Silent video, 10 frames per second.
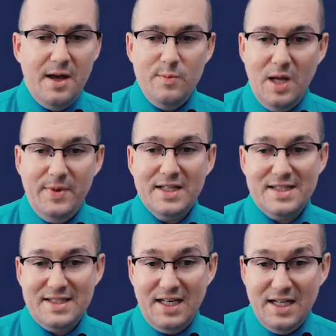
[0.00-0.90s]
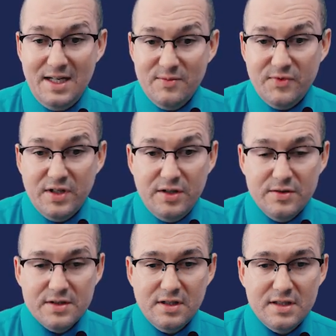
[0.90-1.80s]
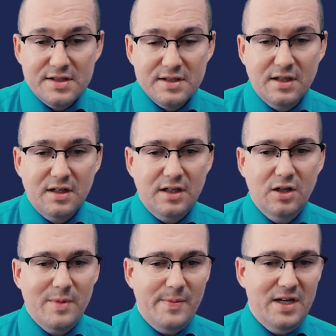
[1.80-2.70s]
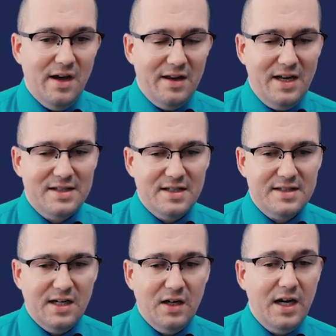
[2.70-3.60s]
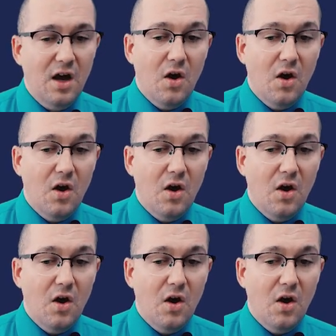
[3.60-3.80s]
maybe a synonym for useless, maybe not necessary,